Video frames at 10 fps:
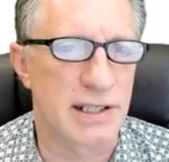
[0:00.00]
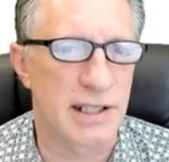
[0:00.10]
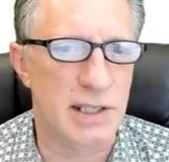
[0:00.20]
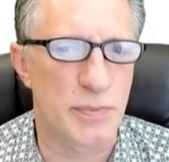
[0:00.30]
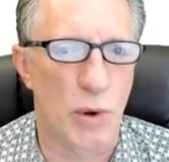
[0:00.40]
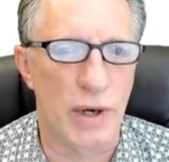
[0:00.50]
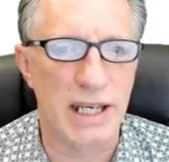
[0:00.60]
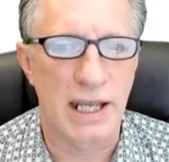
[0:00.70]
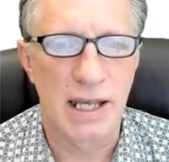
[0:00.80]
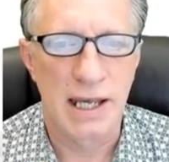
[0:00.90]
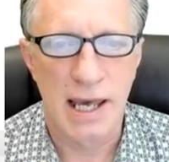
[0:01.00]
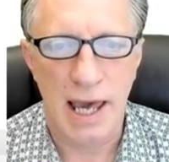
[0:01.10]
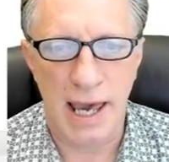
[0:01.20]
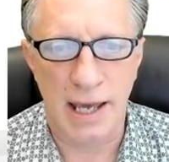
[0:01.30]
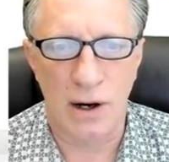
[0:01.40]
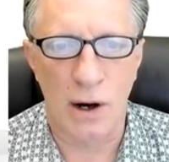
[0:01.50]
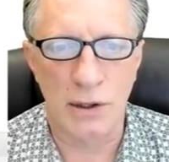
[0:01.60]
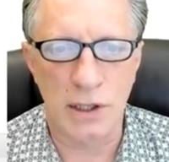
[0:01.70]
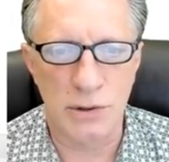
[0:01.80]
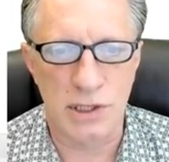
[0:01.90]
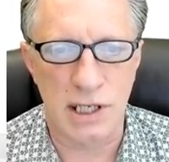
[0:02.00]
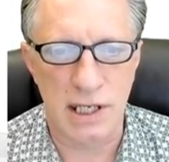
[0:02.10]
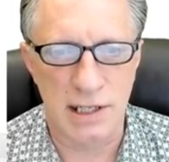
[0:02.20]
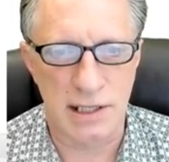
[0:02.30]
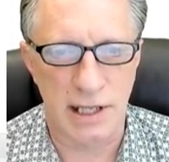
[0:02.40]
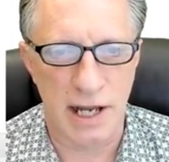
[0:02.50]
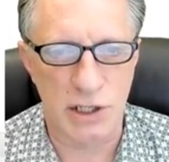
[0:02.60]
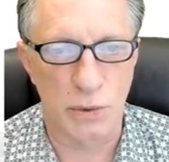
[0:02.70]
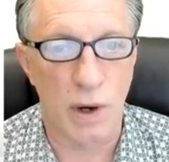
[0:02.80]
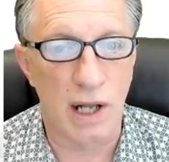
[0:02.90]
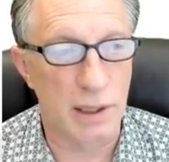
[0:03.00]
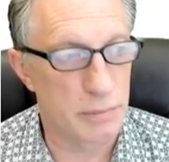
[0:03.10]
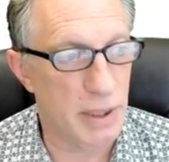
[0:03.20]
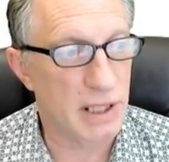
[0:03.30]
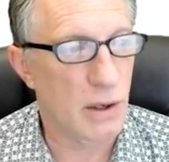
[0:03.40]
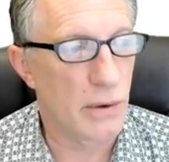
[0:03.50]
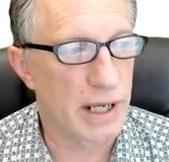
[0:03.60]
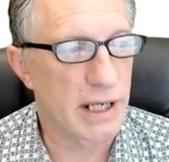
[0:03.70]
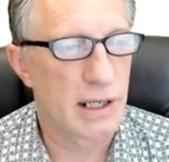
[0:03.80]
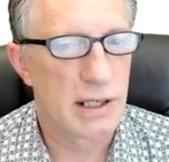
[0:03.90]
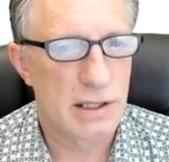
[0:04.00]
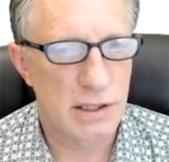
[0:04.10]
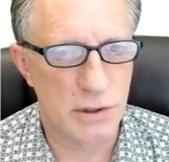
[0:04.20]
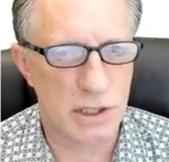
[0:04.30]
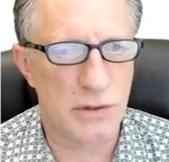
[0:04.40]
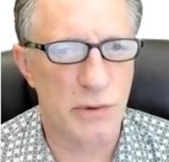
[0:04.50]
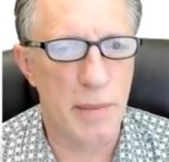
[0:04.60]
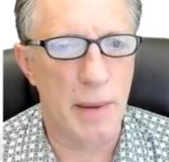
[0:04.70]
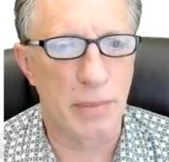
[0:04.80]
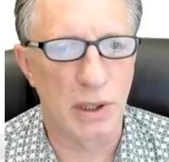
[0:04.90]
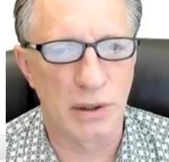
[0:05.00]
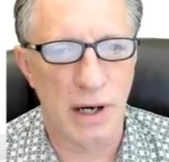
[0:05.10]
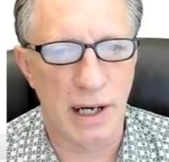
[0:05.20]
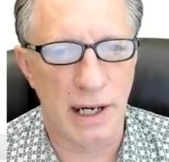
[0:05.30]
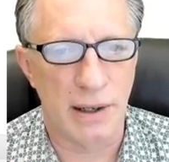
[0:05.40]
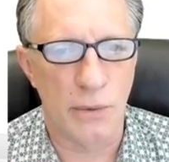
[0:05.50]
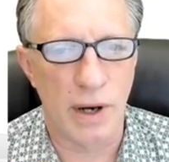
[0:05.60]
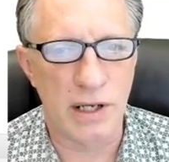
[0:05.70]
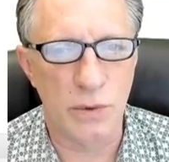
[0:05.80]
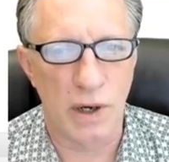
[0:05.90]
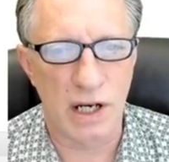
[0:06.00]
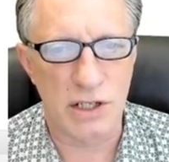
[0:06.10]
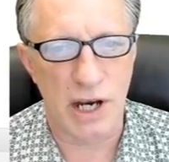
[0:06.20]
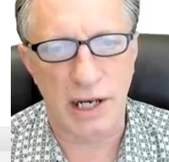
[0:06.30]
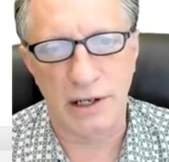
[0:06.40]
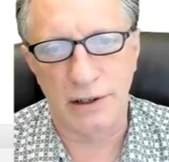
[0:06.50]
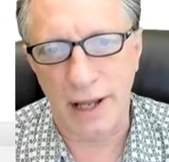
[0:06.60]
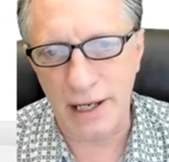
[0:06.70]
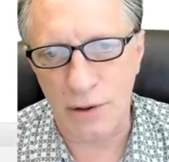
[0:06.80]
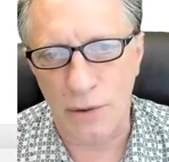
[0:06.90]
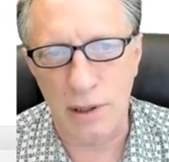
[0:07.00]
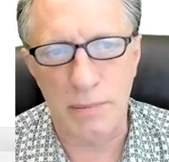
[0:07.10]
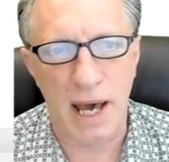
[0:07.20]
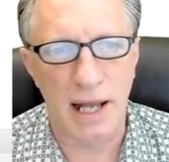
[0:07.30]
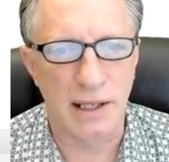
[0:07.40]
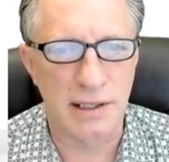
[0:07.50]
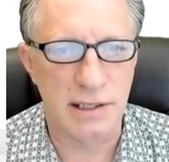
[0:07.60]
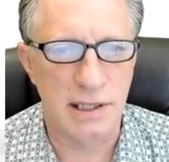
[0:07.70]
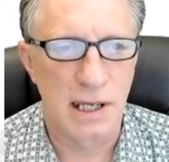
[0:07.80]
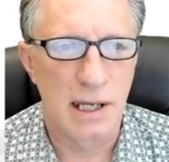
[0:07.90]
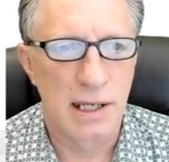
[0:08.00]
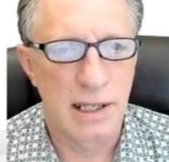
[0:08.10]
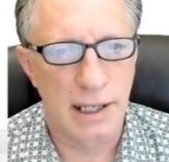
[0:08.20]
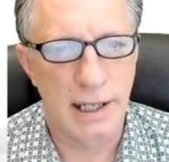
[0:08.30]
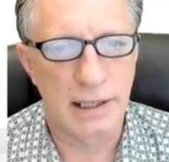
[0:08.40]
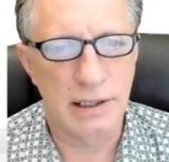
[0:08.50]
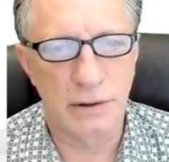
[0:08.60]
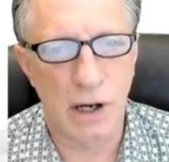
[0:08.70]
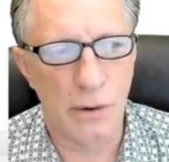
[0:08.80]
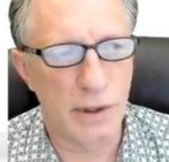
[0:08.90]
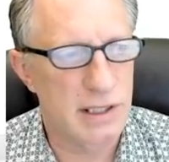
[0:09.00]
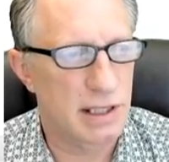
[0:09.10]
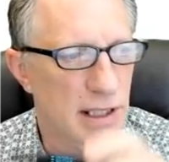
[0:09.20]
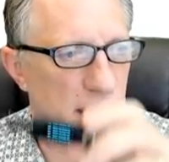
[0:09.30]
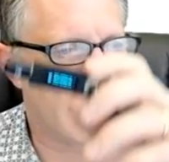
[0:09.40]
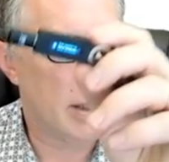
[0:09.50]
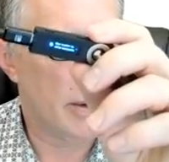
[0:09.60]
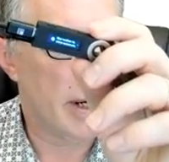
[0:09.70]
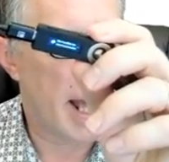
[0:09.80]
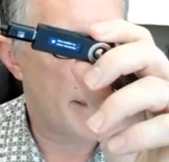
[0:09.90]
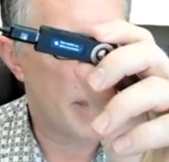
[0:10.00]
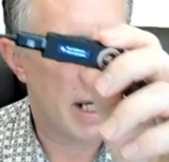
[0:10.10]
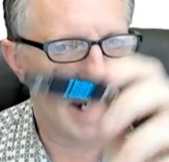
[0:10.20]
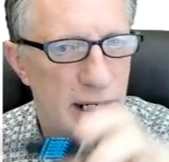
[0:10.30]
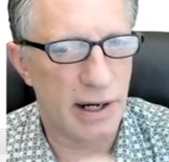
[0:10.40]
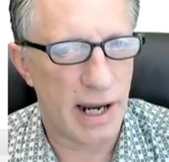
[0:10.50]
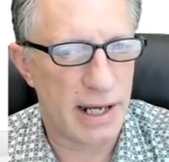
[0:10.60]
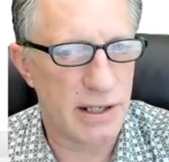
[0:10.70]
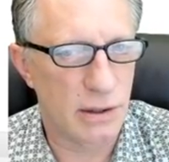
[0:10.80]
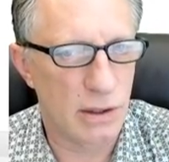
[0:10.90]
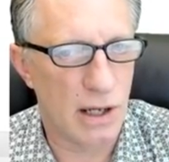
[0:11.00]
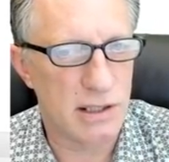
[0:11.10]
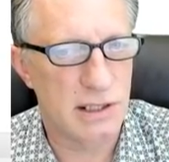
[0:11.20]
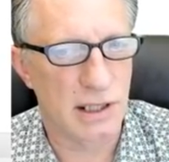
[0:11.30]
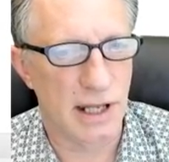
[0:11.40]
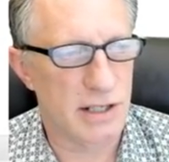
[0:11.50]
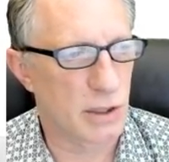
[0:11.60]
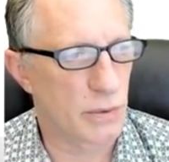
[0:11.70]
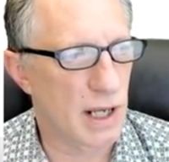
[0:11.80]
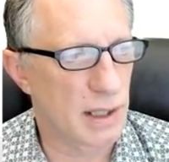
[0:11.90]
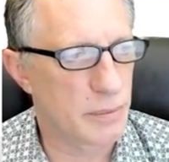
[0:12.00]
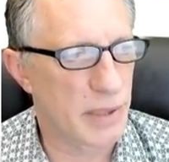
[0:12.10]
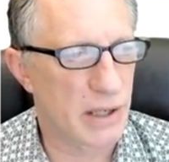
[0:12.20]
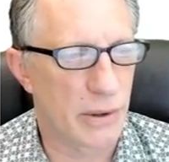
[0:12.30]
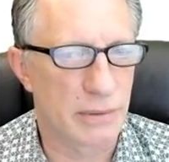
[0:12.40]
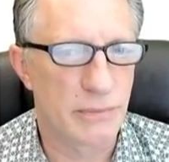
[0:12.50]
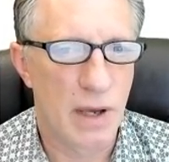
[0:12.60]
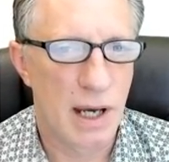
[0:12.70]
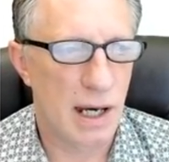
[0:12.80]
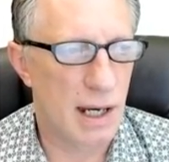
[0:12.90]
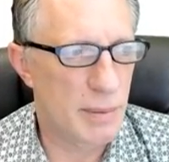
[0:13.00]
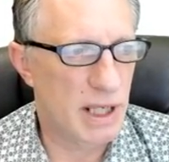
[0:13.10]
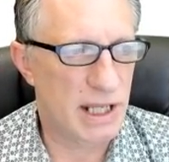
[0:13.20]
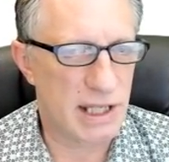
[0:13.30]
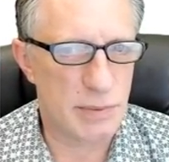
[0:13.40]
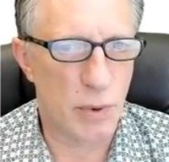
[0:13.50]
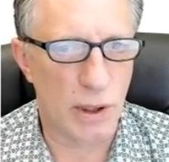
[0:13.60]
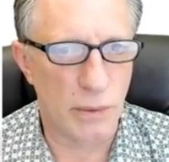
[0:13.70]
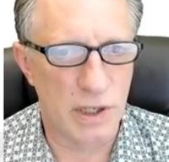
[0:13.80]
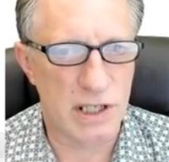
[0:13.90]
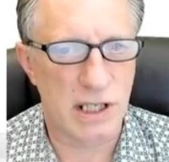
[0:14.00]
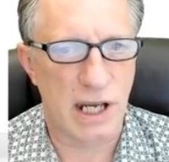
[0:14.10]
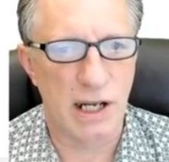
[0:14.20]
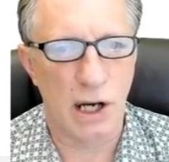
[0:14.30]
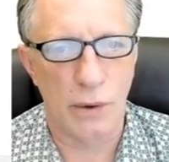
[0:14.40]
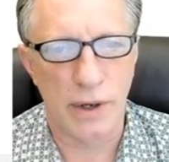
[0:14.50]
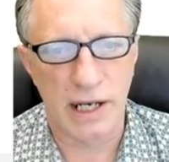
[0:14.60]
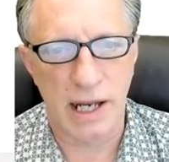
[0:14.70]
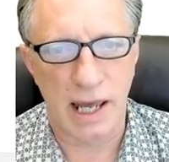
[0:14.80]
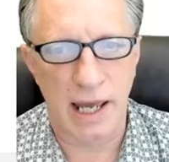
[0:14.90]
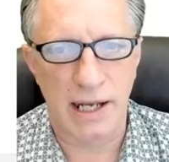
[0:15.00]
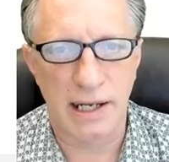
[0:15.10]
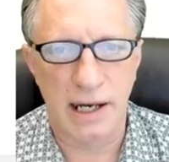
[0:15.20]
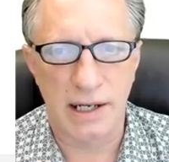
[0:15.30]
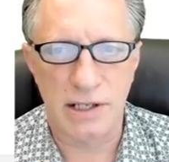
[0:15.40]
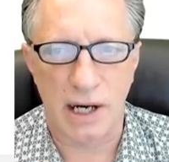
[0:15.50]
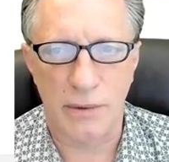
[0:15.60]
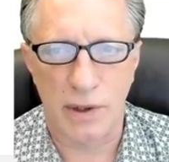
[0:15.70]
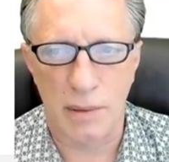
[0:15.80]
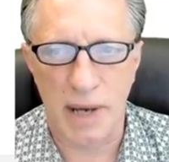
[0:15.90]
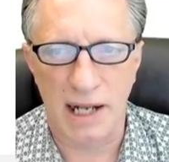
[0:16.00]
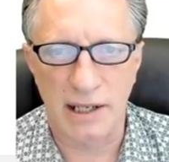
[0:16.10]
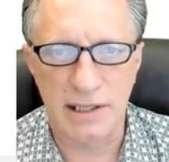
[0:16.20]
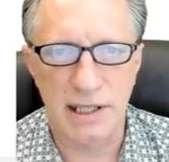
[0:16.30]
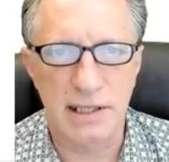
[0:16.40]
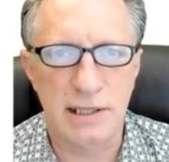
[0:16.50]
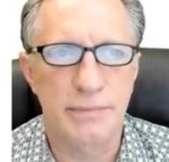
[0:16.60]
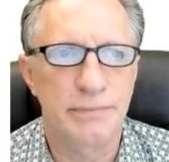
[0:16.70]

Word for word: to this point and all you see is Ledger Wallet Bitcoin. So just remember, uh, when you want to check your Litecoin balance, uh, you'll go into the Litecoin app here and you'll launch the Ledger Wallet Bitcoin. Uh, but at this point, we're just going to go in and uh, check what our balance is.